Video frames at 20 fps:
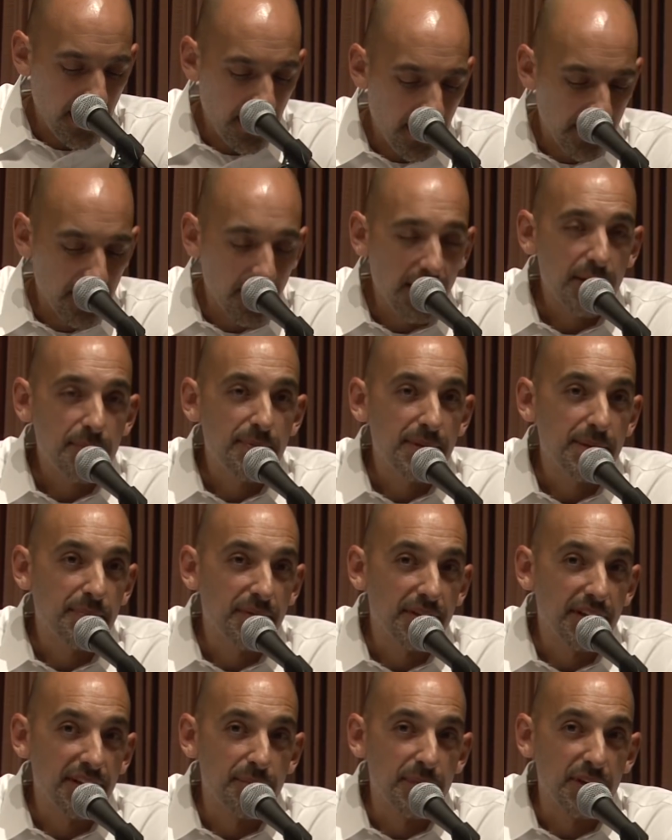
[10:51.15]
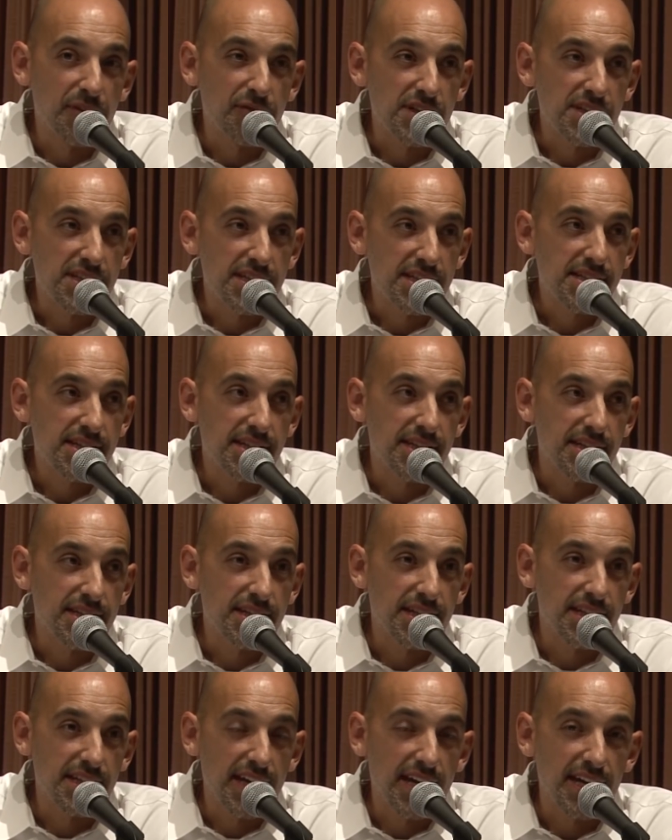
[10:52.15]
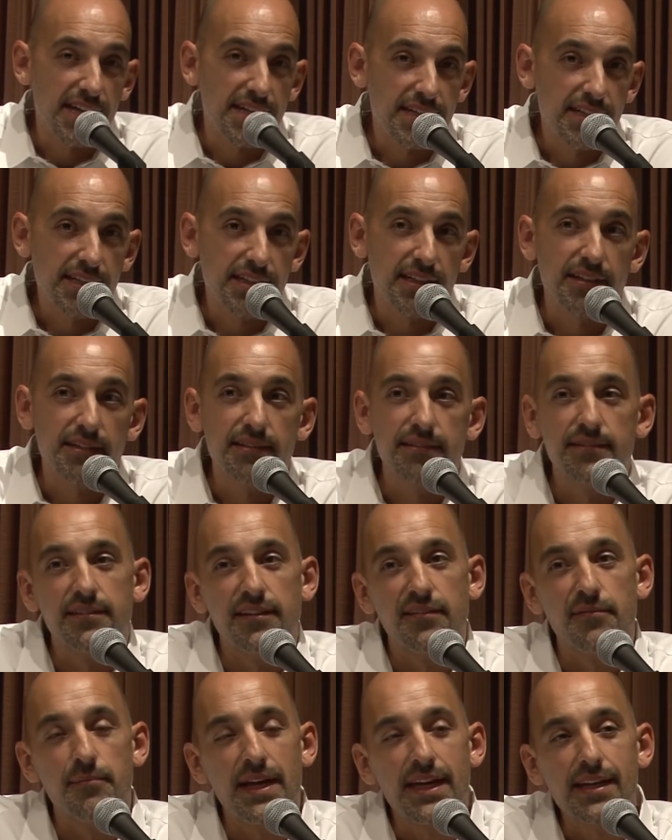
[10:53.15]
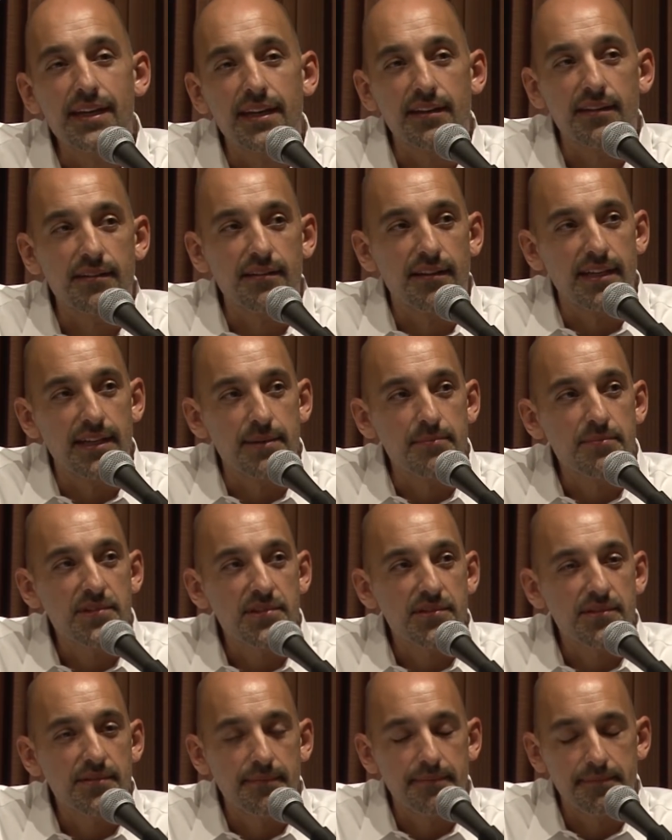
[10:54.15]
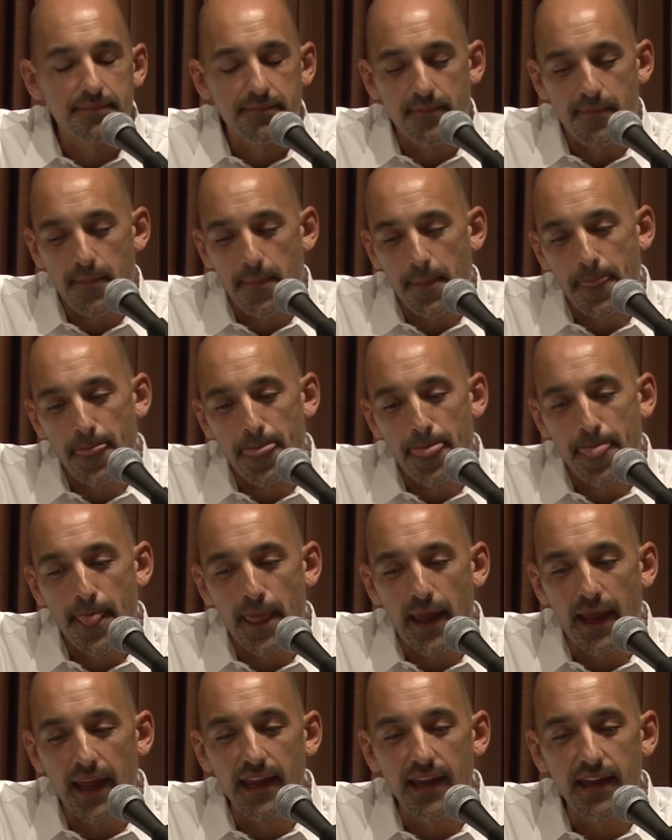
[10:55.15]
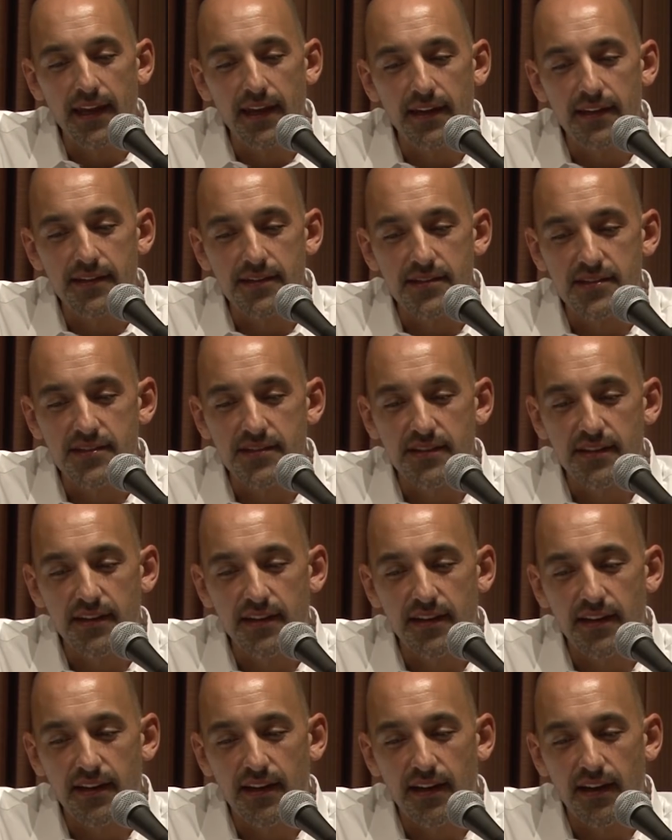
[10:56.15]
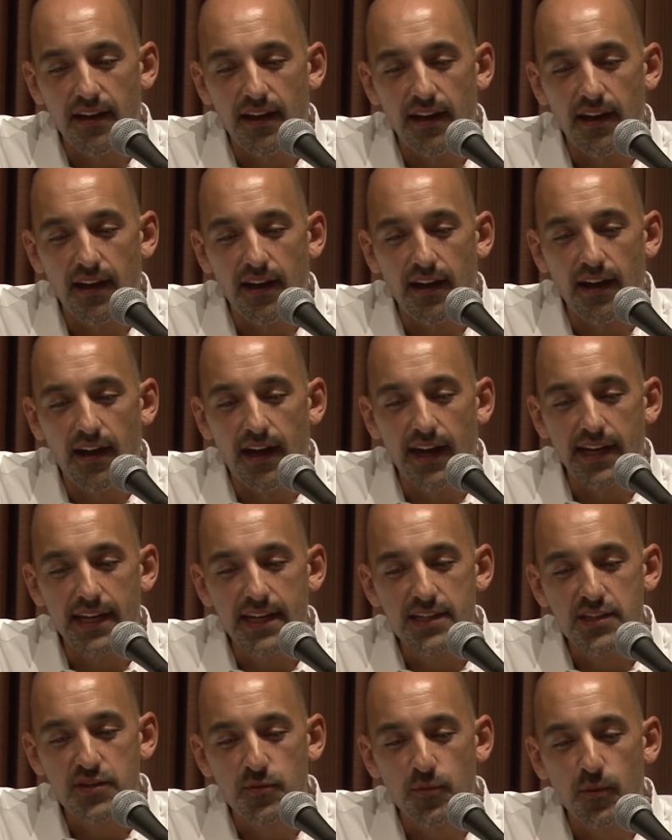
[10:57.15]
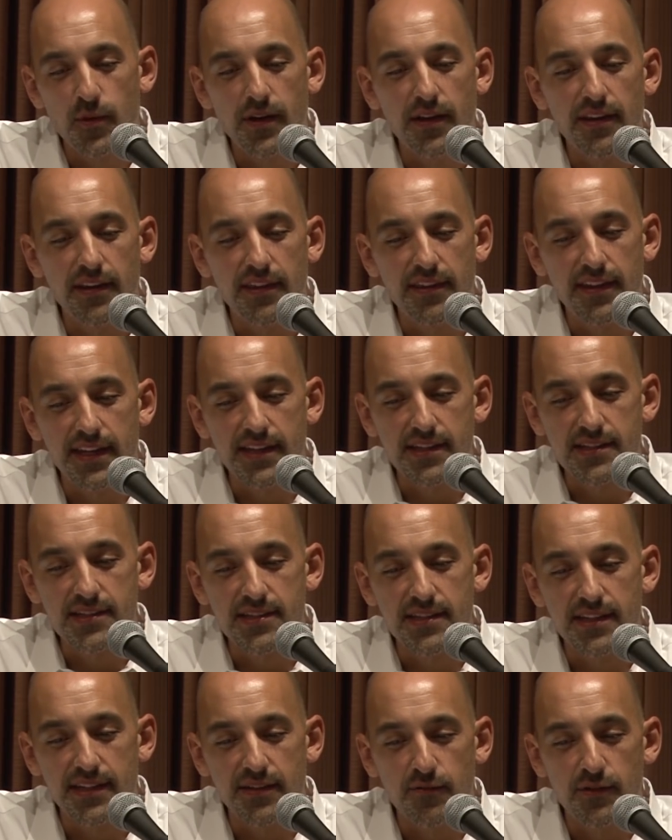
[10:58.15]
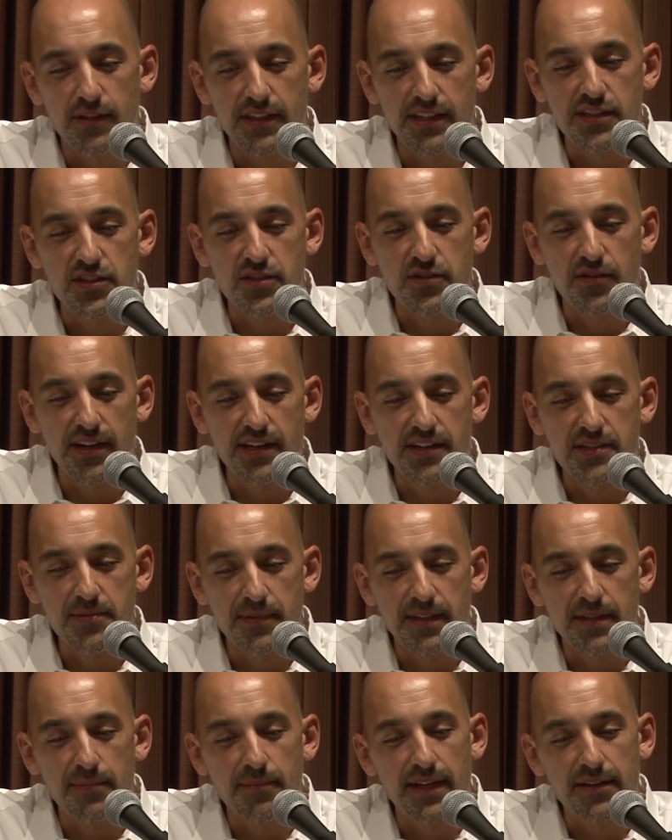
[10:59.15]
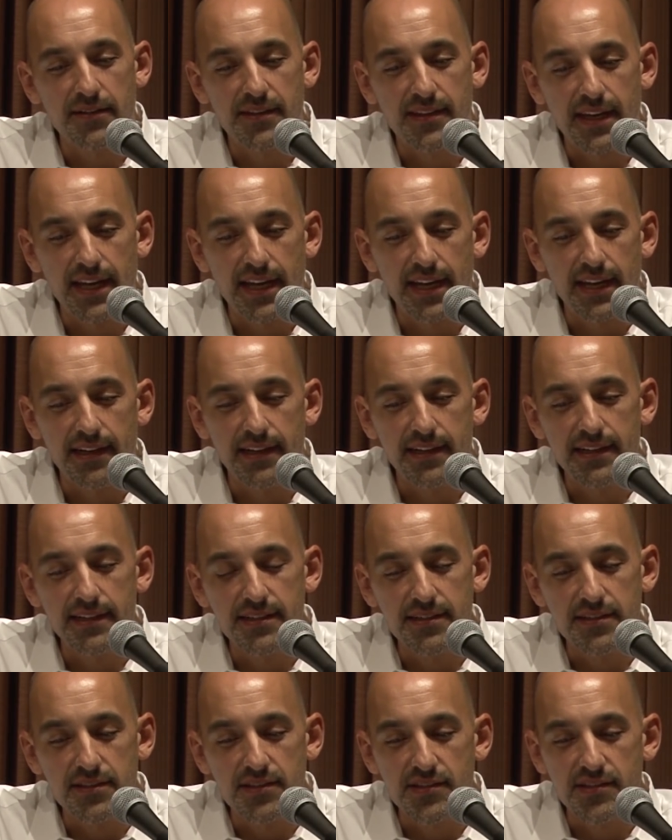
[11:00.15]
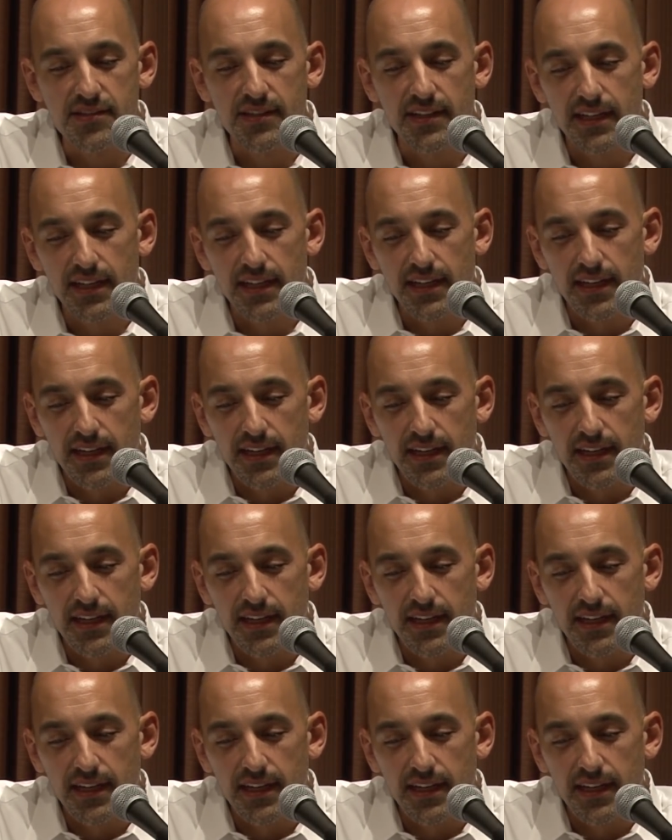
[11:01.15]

a lot of people have been resistant to the idea of making claims. And I guess one of the things that really strikes me about that is,